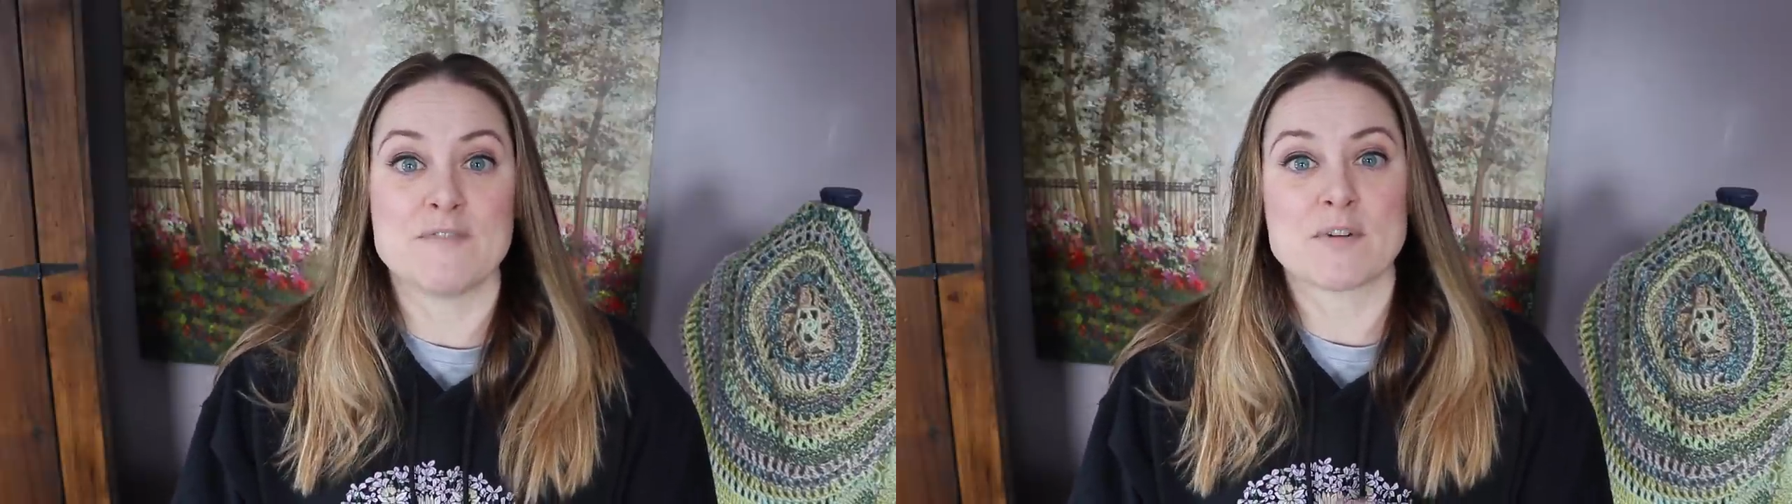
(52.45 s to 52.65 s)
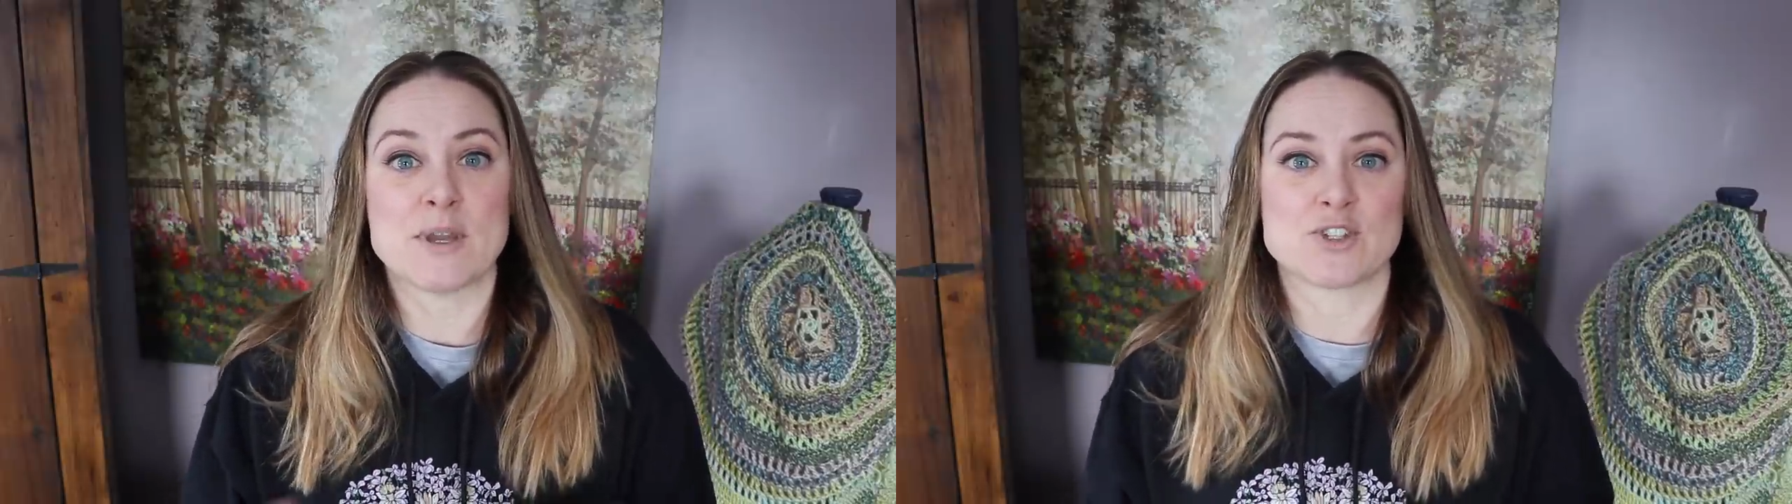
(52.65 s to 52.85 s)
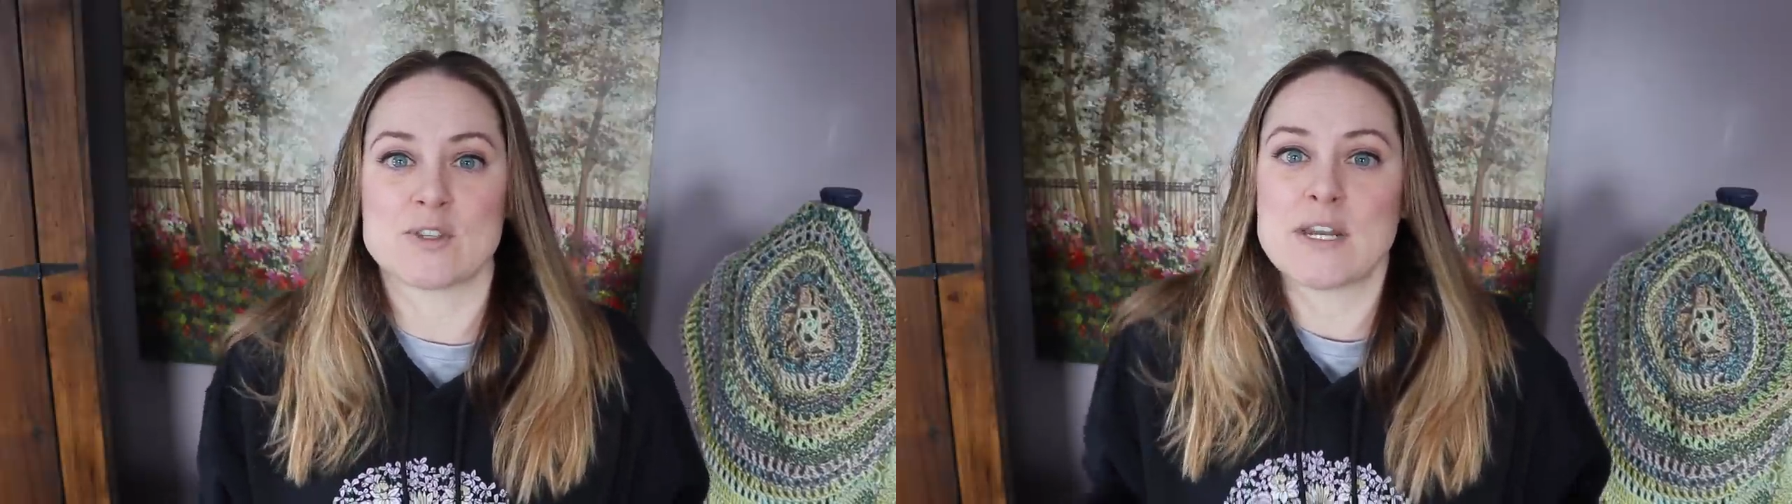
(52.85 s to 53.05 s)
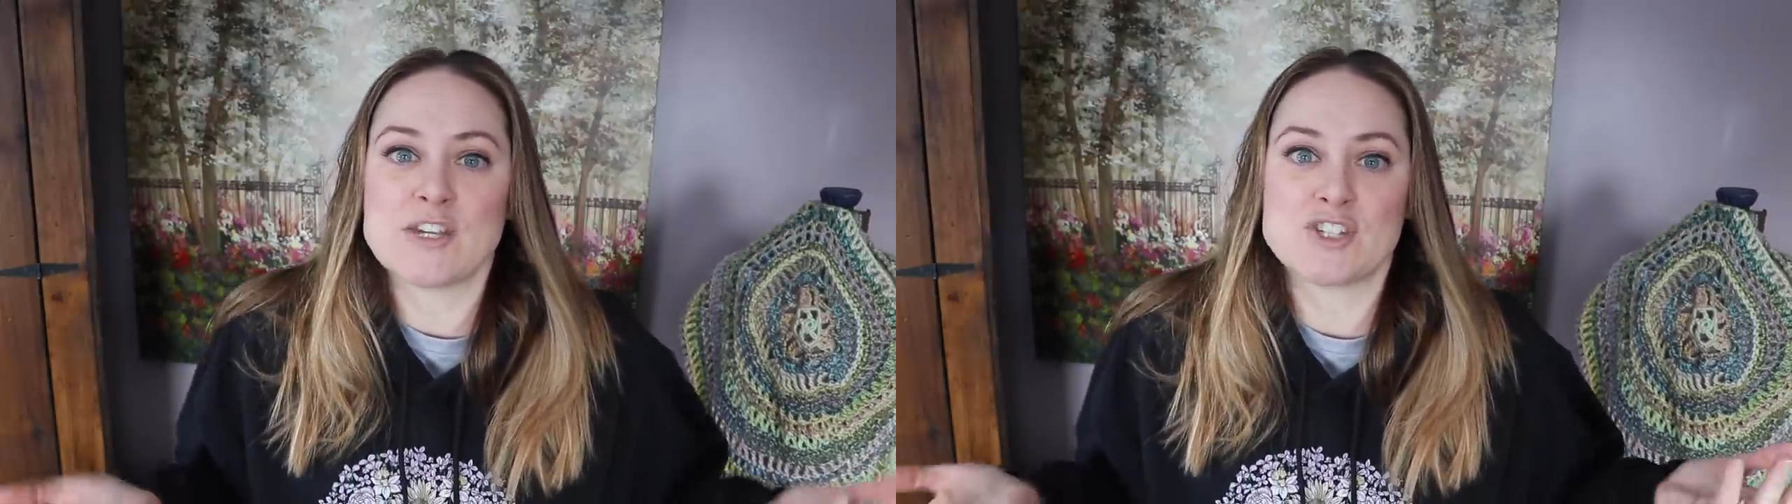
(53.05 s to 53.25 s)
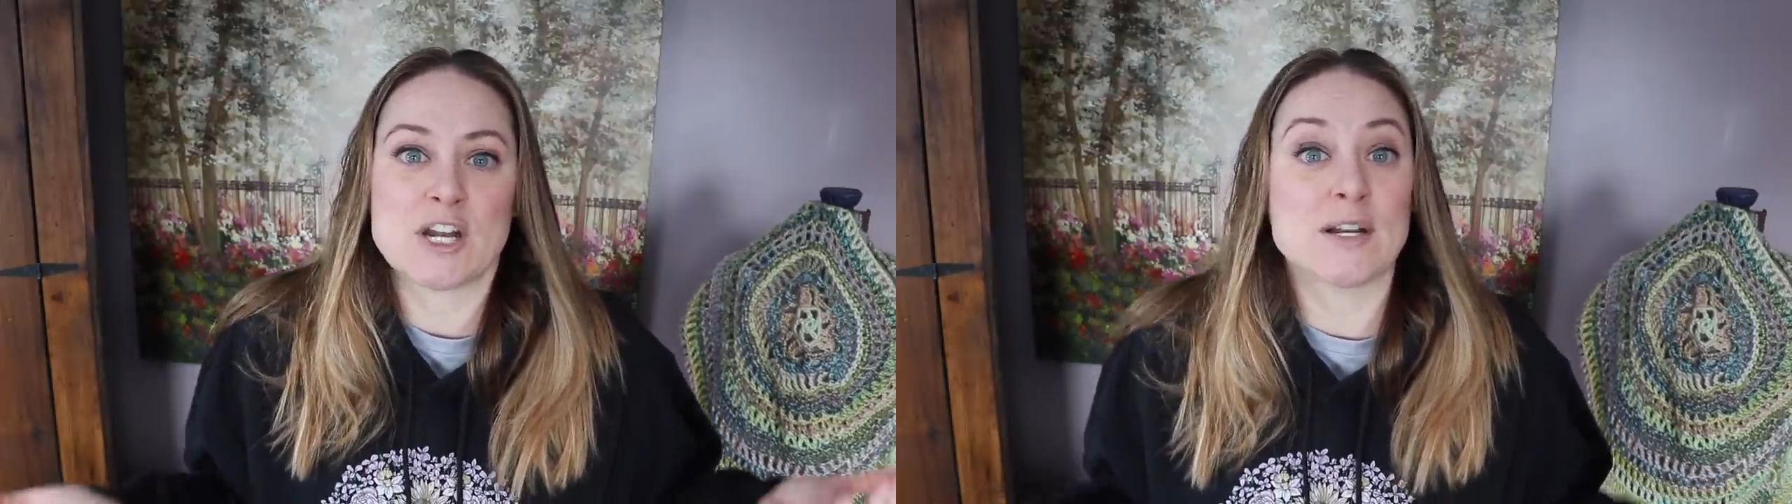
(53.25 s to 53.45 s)
information that
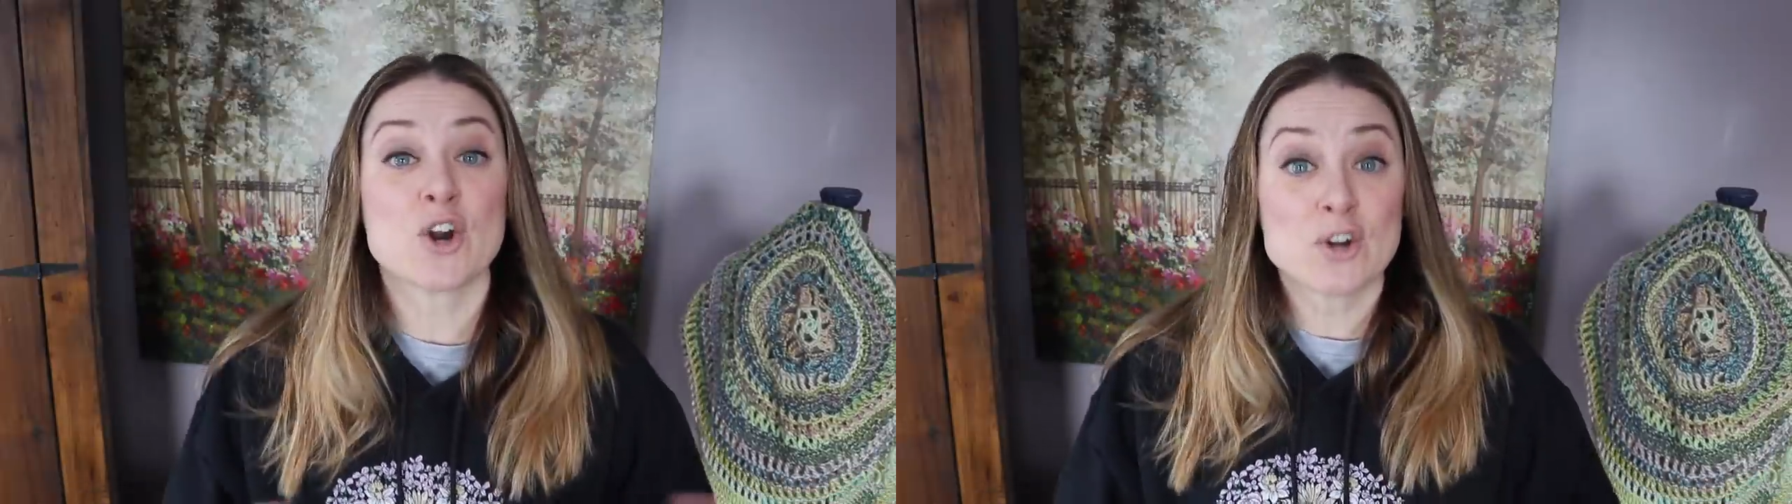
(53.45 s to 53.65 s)
I shared